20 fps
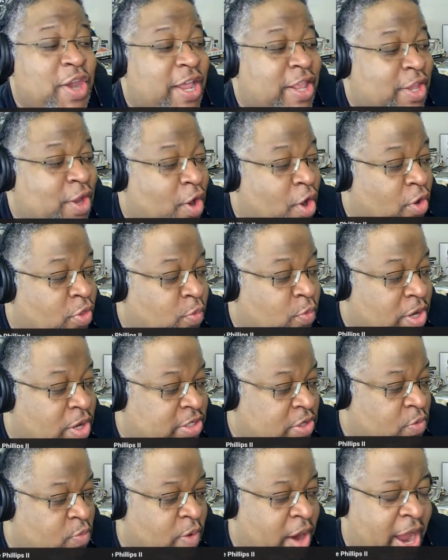that the Earth
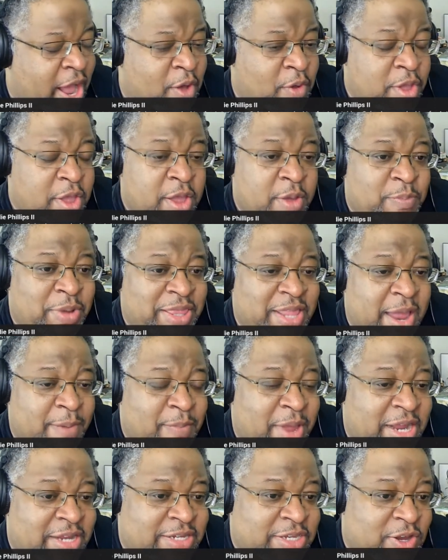wasn't round. But that
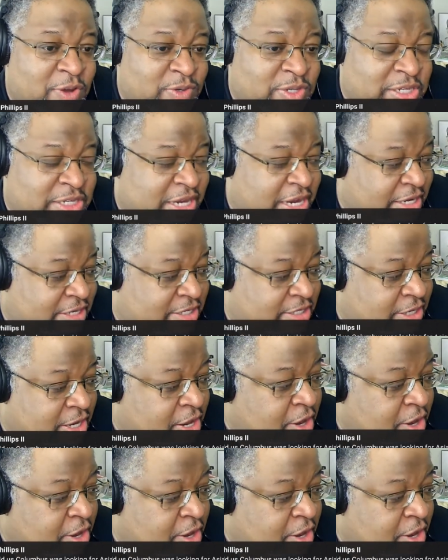makes no sense